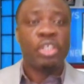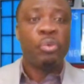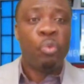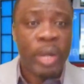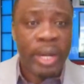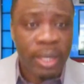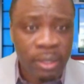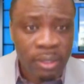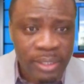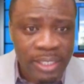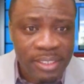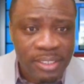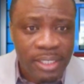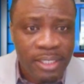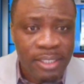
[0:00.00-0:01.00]
derail the
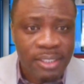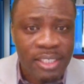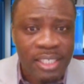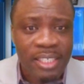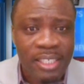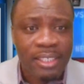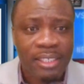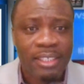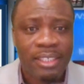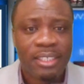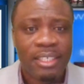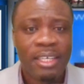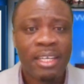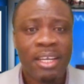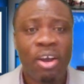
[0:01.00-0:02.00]
CDC,
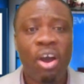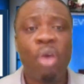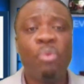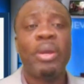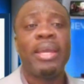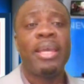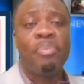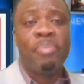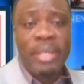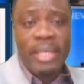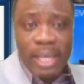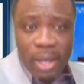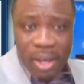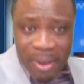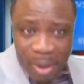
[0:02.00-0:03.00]
or will it be
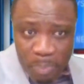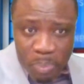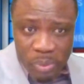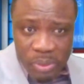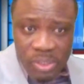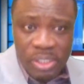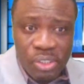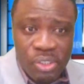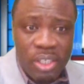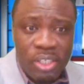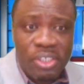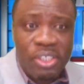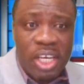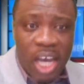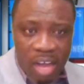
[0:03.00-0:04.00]
the
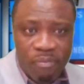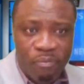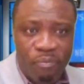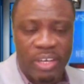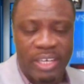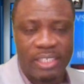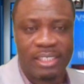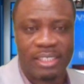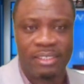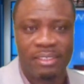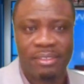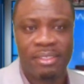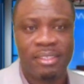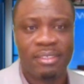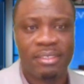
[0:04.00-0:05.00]
opposition's conflict
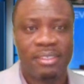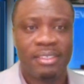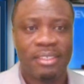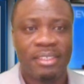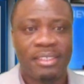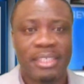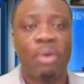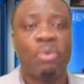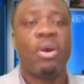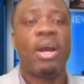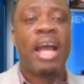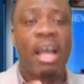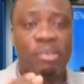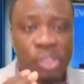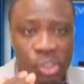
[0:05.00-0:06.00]
that will
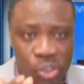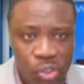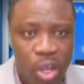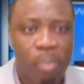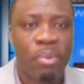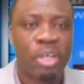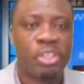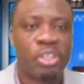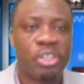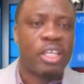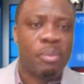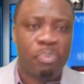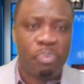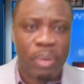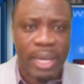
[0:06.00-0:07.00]
have so much
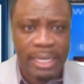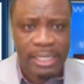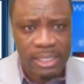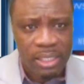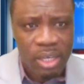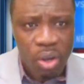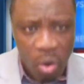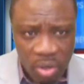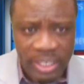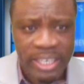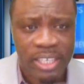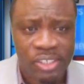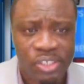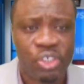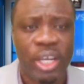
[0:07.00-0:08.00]
impact on
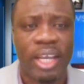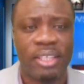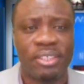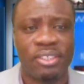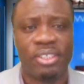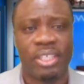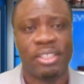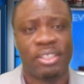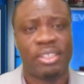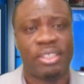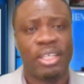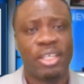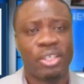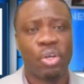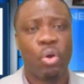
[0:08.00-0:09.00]
its chances
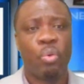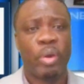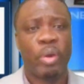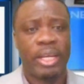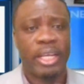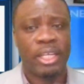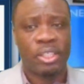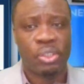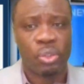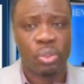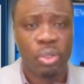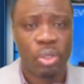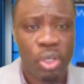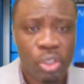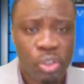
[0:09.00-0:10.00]
going
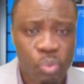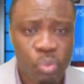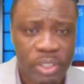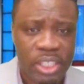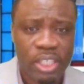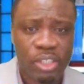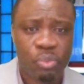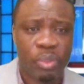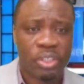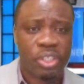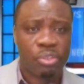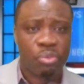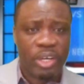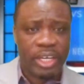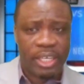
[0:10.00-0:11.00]
into
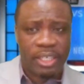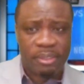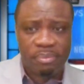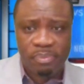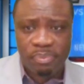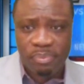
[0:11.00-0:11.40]
2023?